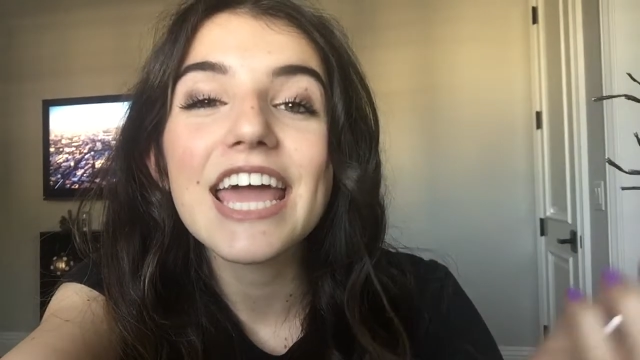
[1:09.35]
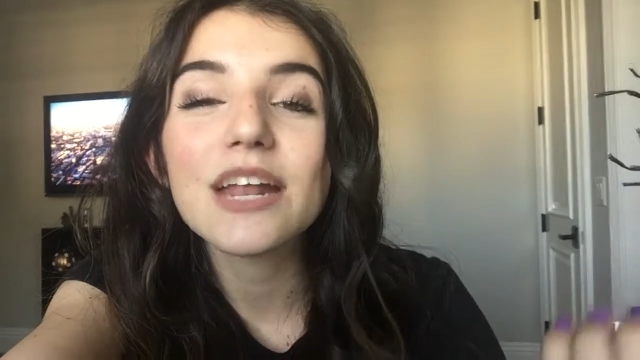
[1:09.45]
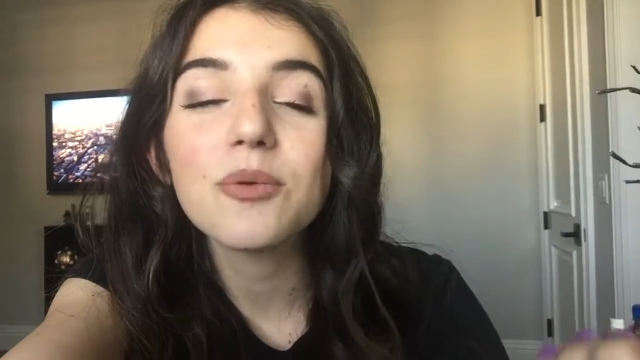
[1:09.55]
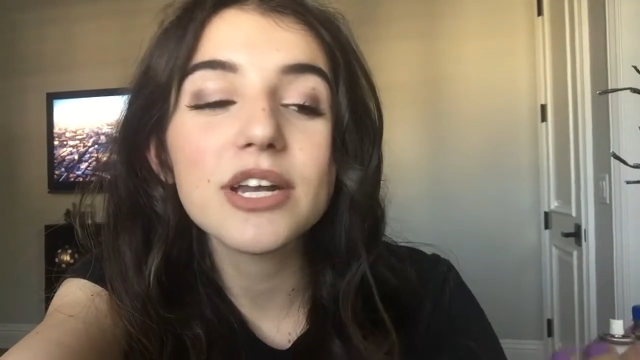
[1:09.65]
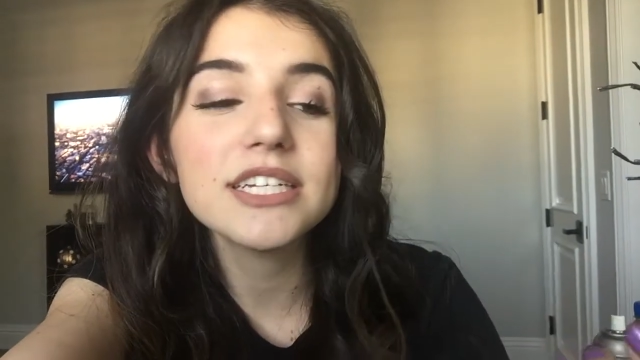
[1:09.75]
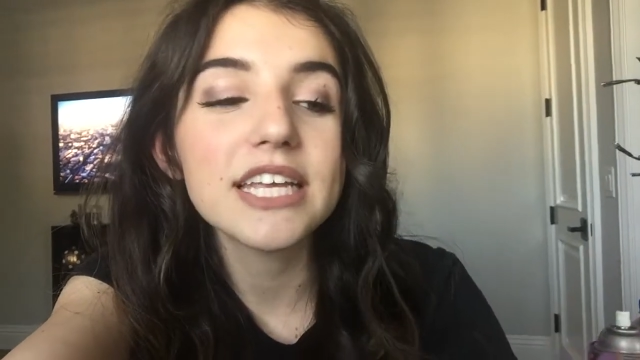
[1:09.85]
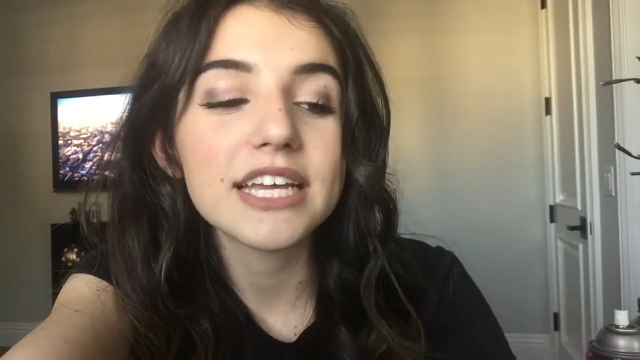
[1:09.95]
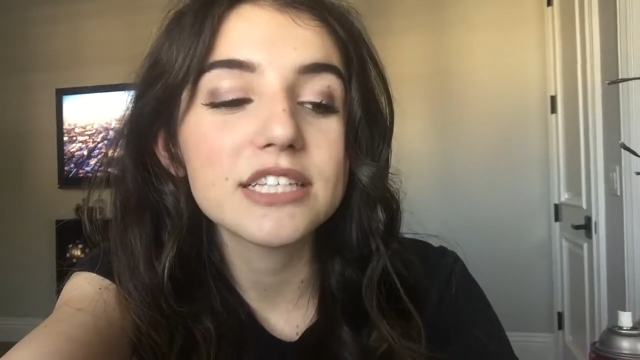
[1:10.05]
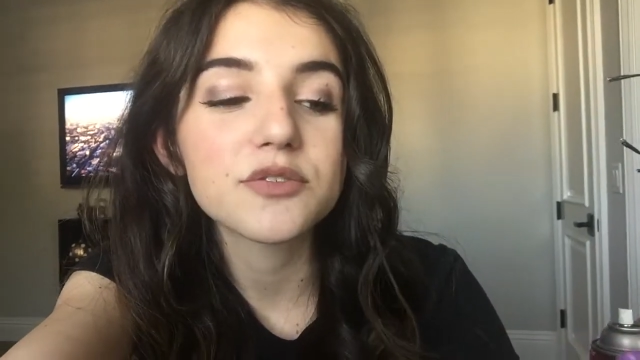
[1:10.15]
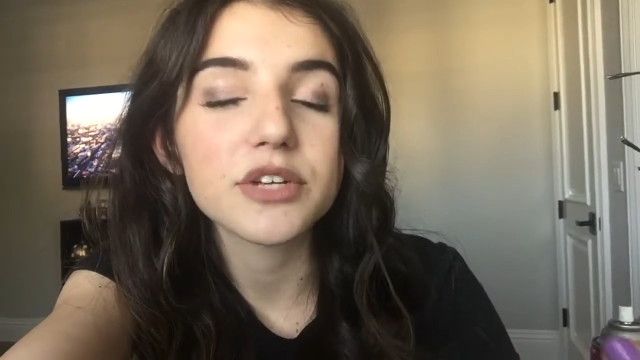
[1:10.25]
and I wanted
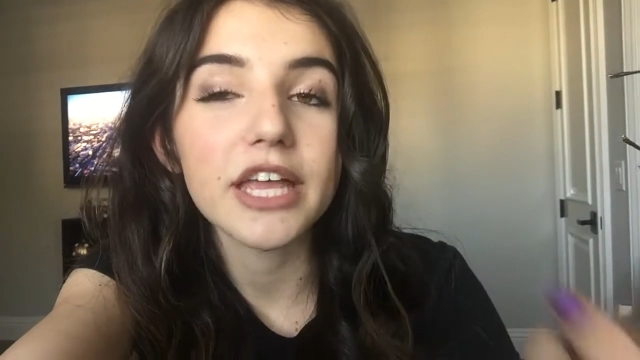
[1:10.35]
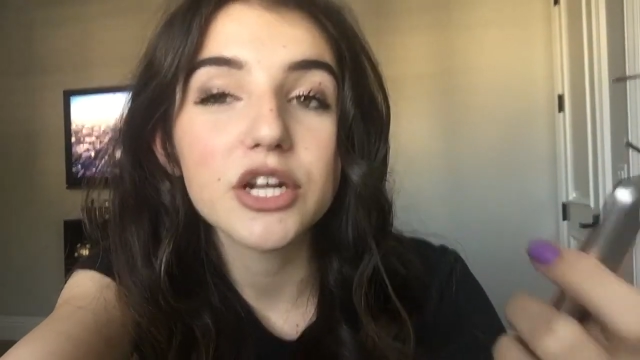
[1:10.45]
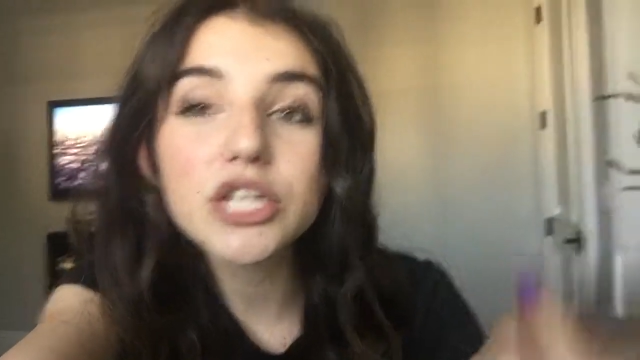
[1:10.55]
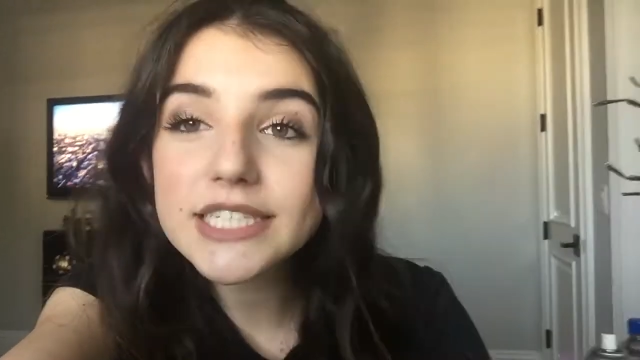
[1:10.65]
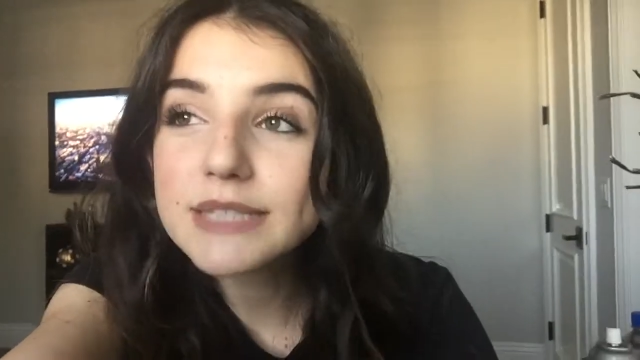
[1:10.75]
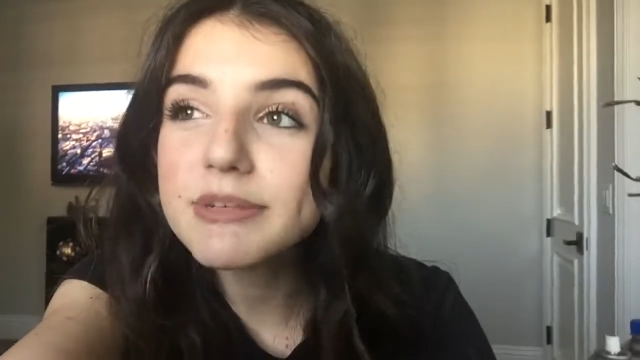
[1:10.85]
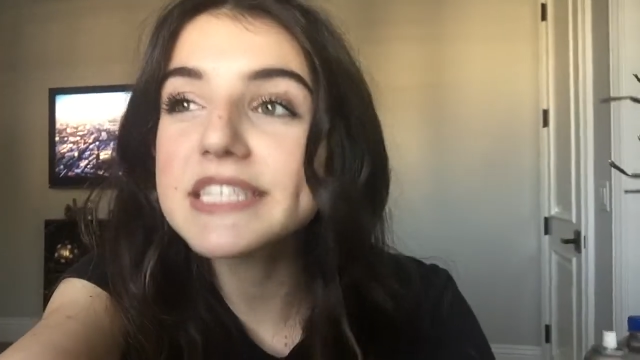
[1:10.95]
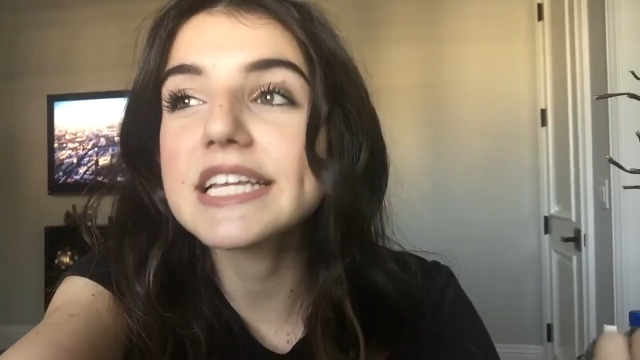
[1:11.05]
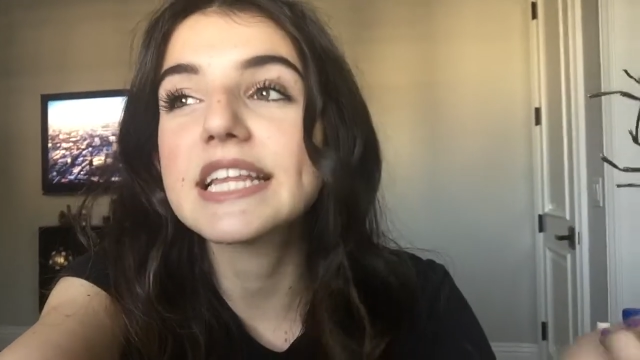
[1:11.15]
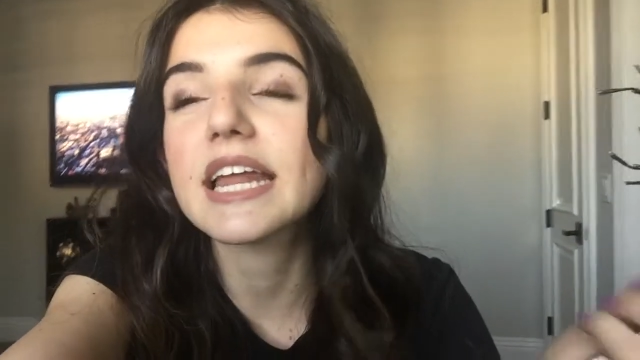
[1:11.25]
tickets for, like,
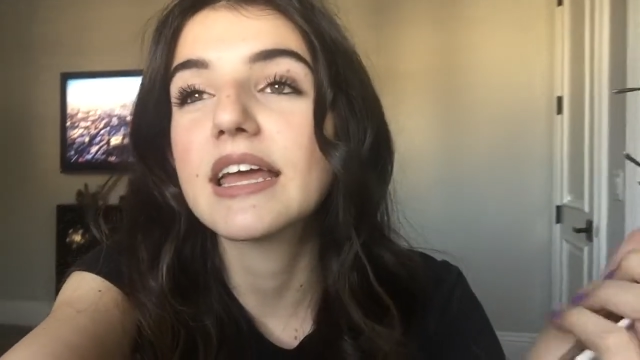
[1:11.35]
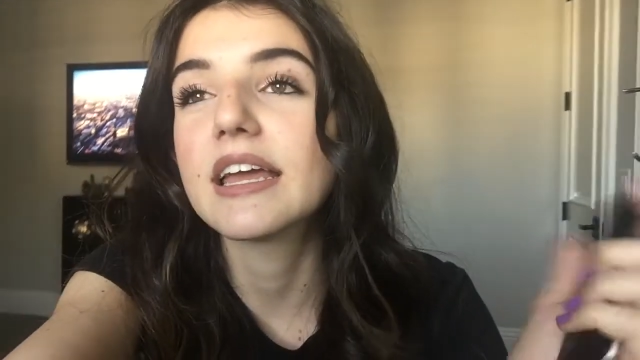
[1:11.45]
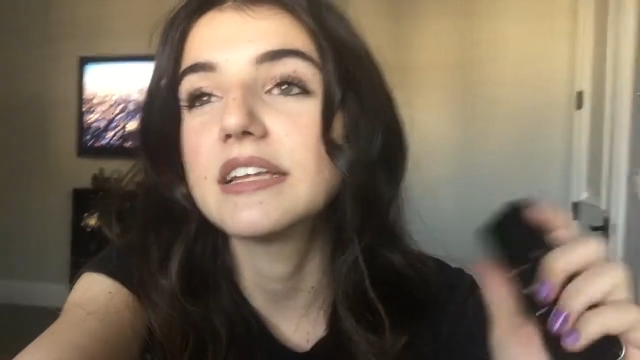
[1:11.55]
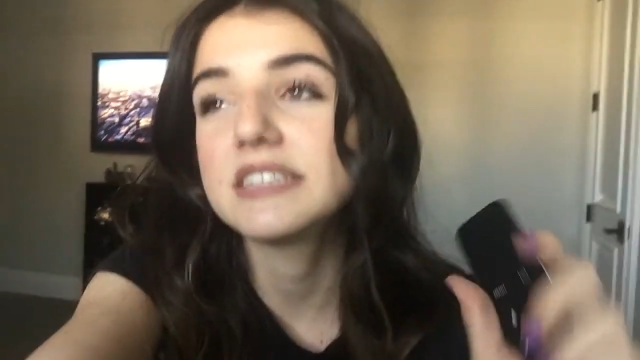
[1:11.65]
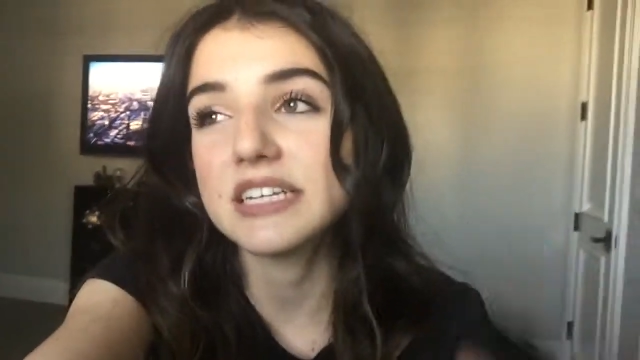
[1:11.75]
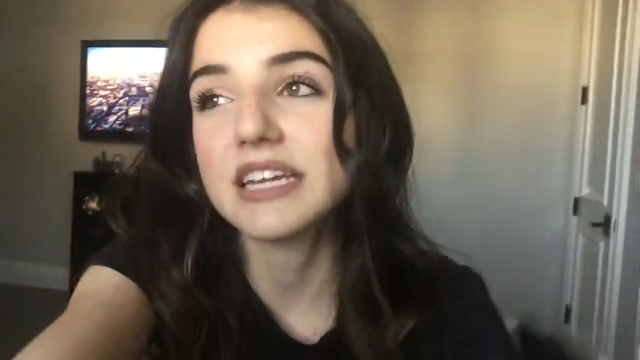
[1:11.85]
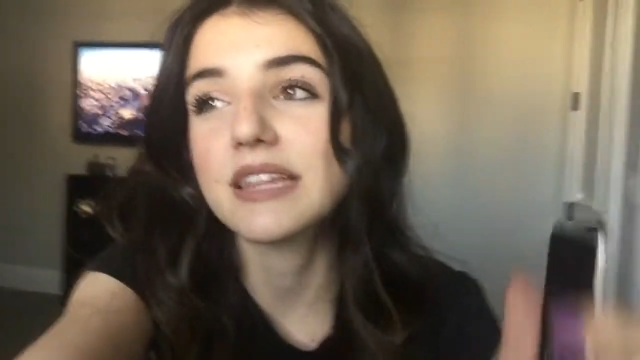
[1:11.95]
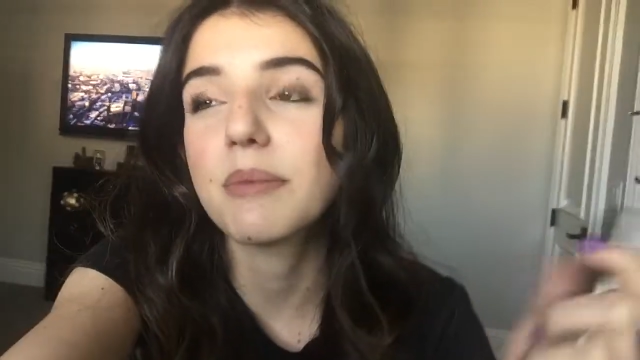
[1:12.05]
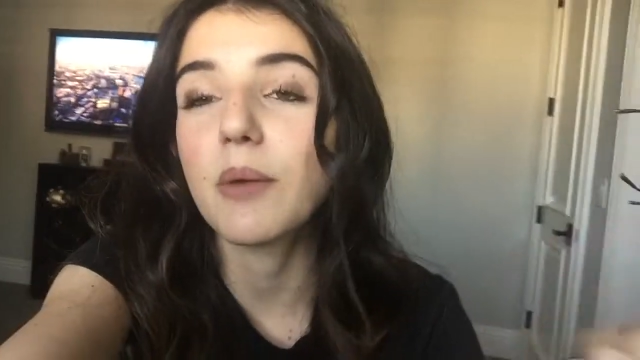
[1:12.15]
Christmas, and then I didn't get them,